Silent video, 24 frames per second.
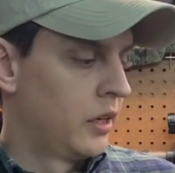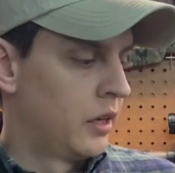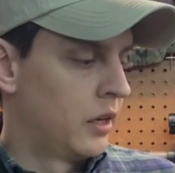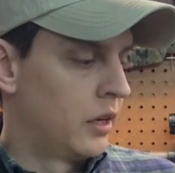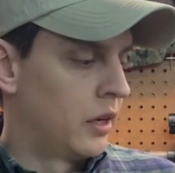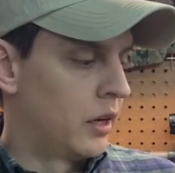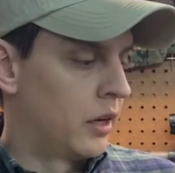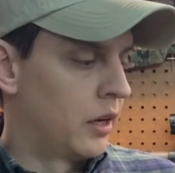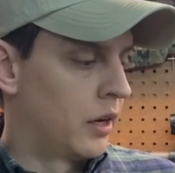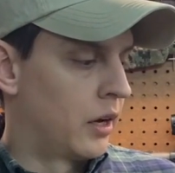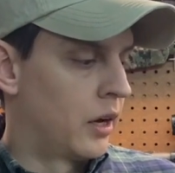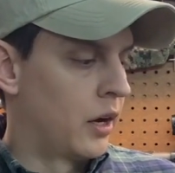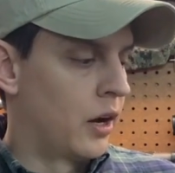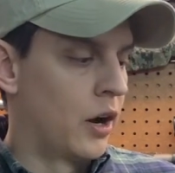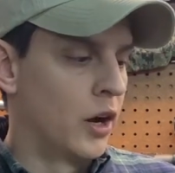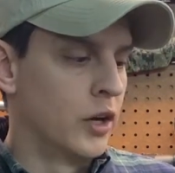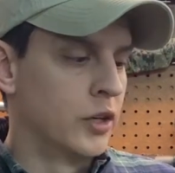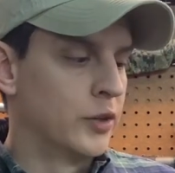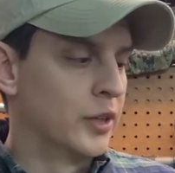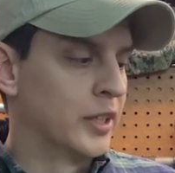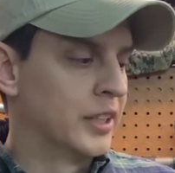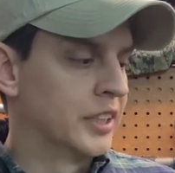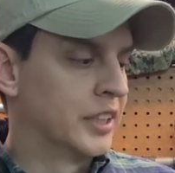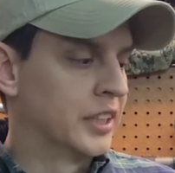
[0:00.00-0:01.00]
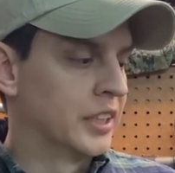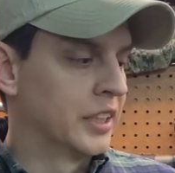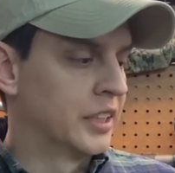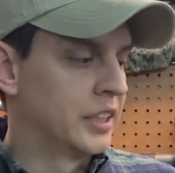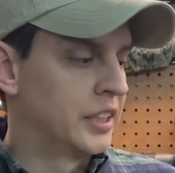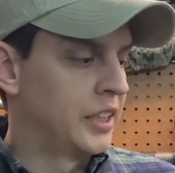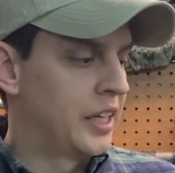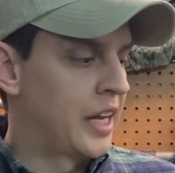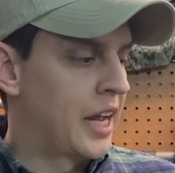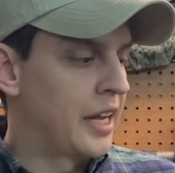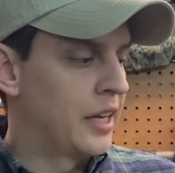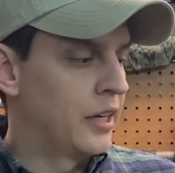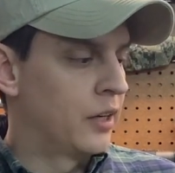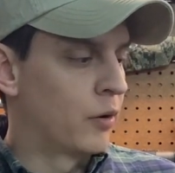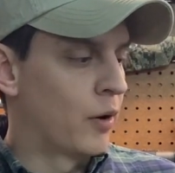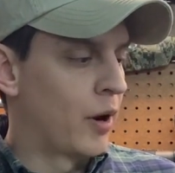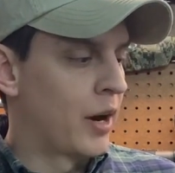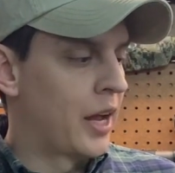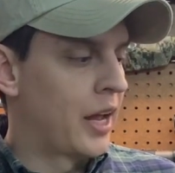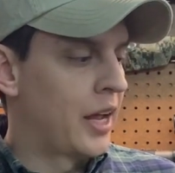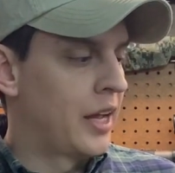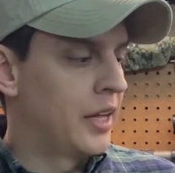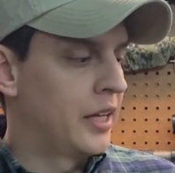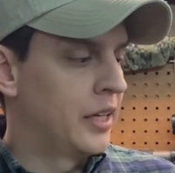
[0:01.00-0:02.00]
168
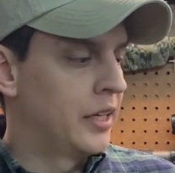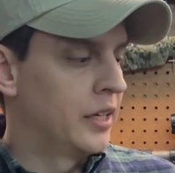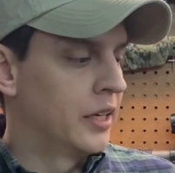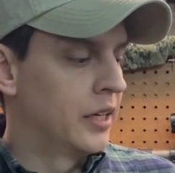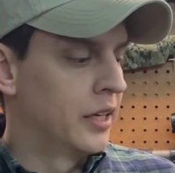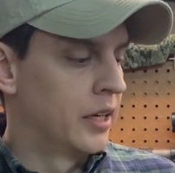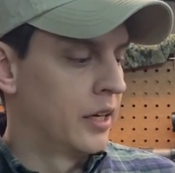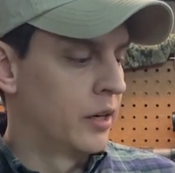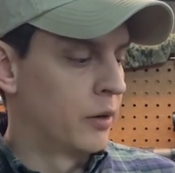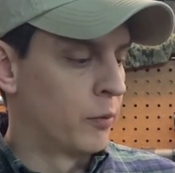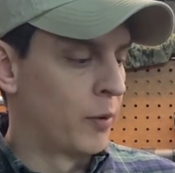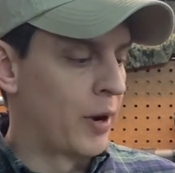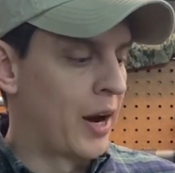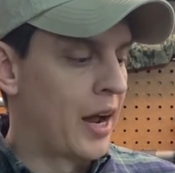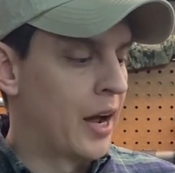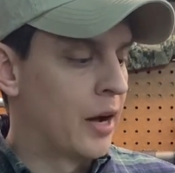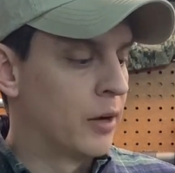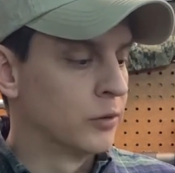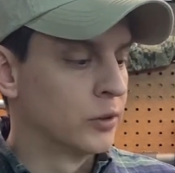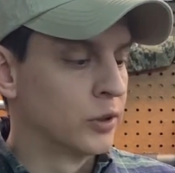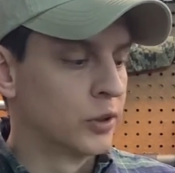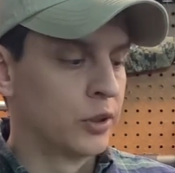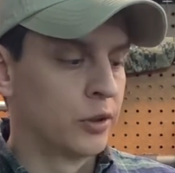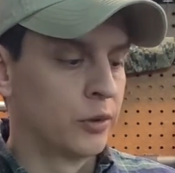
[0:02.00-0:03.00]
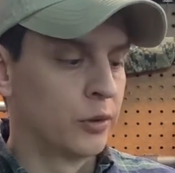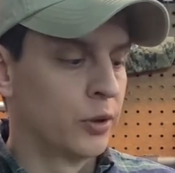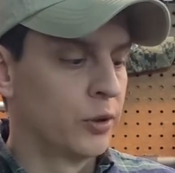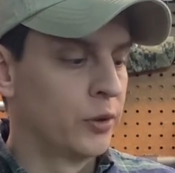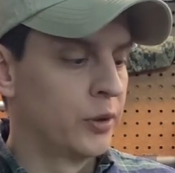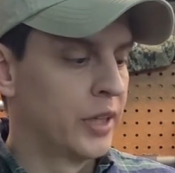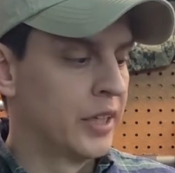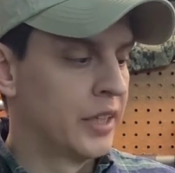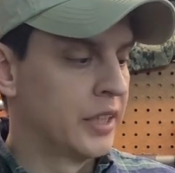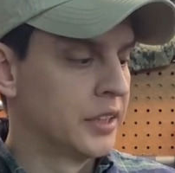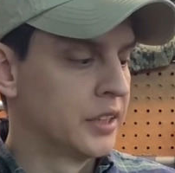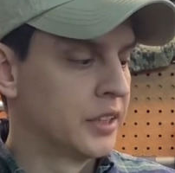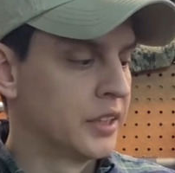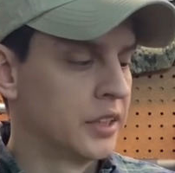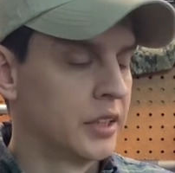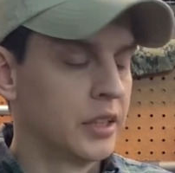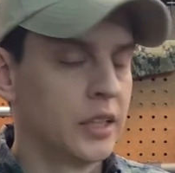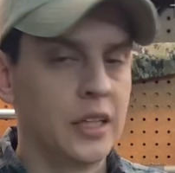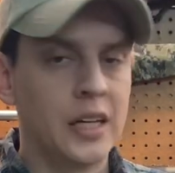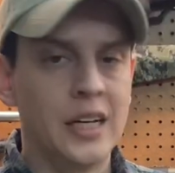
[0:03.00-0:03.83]
grain rounds through this.